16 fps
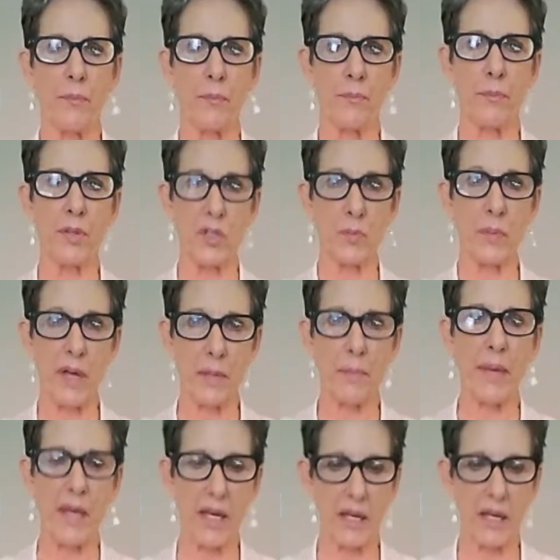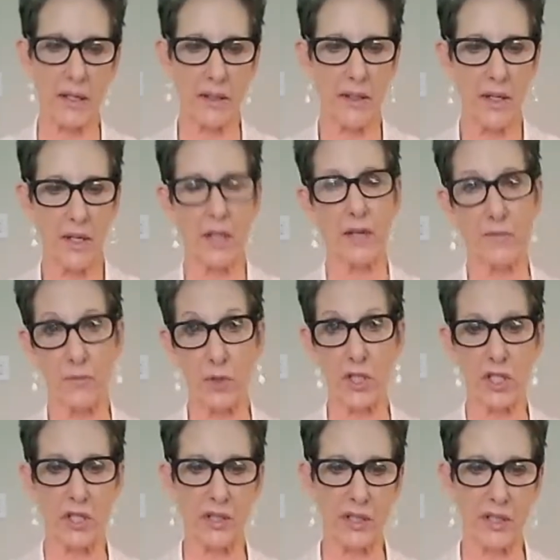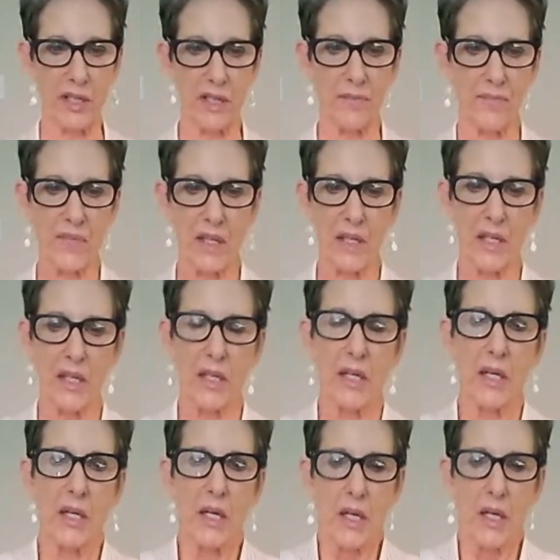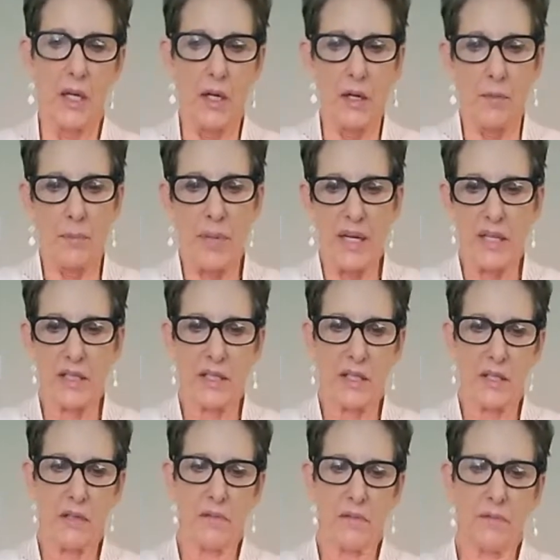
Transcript: pushed by pain, unfortunately. But